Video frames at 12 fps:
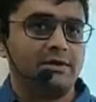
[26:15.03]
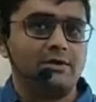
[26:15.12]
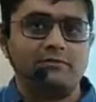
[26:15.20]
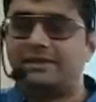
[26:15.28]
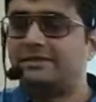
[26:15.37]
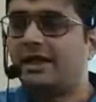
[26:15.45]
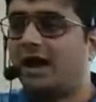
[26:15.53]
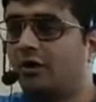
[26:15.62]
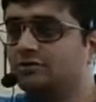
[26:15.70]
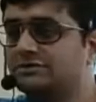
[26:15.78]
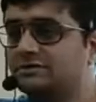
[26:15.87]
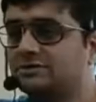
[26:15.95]
When the
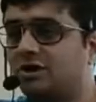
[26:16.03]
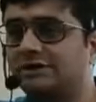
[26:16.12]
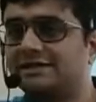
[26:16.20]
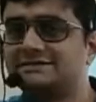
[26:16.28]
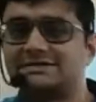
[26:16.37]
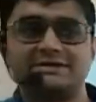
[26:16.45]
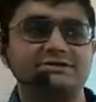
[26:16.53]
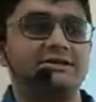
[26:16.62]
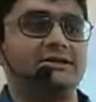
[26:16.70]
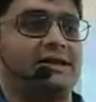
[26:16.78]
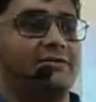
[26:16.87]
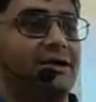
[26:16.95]
House is not in
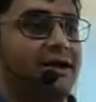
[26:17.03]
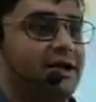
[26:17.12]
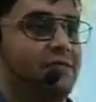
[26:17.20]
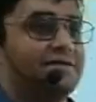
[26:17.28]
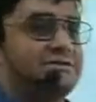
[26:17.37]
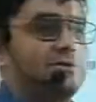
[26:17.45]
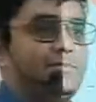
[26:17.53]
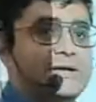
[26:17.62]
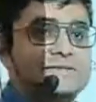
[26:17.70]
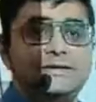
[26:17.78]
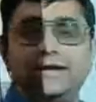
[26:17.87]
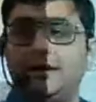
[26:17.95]
session, they will request the
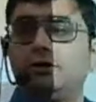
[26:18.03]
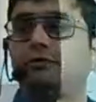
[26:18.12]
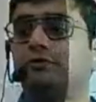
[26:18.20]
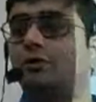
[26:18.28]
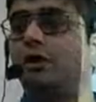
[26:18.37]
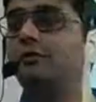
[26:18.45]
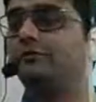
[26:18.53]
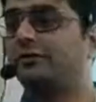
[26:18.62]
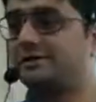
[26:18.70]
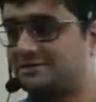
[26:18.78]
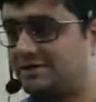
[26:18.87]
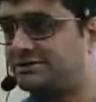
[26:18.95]
President to call for
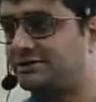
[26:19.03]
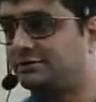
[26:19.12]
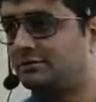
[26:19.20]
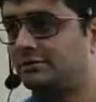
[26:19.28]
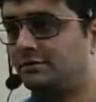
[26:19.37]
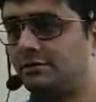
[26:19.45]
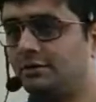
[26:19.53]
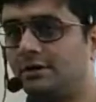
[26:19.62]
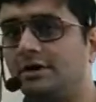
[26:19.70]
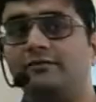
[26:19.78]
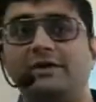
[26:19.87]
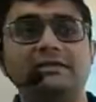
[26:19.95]
a session.
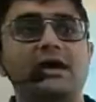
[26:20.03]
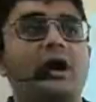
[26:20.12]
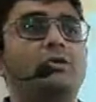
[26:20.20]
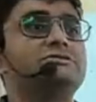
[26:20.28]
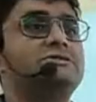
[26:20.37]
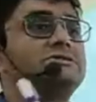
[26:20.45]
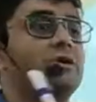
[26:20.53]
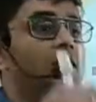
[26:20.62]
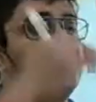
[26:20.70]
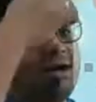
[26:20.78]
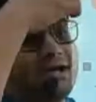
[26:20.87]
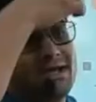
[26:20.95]
When the House is
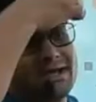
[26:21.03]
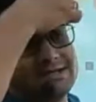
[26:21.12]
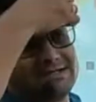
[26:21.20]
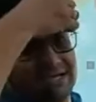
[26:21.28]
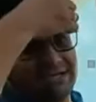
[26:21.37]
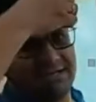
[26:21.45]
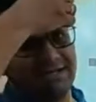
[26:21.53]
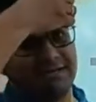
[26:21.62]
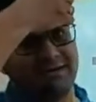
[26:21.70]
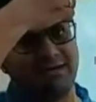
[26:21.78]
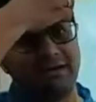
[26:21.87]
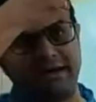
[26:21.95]
already in session,
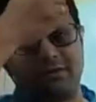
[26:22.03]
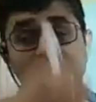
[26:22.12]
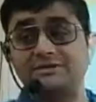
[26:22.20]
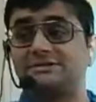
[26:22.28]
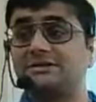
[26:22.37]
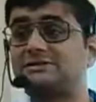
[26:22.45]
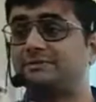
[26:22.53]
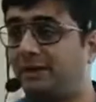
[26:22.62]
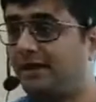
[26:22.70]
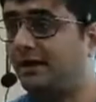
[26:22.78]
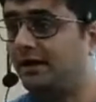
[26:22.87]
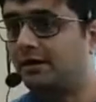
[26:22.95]
it will request the
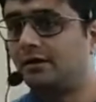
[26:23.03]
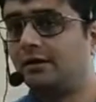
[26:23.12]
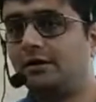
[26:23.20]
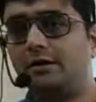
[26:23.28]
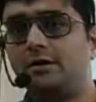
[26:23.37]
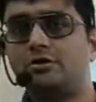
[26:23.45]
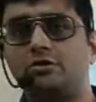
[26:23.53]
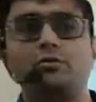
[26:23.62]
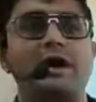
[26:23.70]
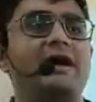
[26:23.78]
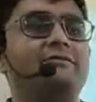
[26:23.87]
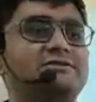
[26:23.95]
Speaker to
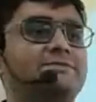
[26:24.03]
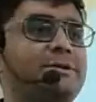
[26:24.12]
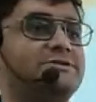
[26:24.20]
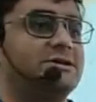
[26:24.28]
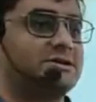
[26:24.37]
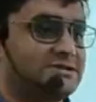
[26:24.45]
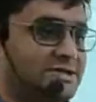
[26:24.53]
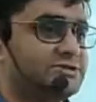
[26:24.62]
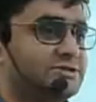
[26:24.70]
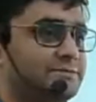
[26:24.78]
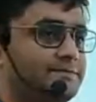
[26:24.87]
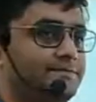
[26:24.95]
have a special session,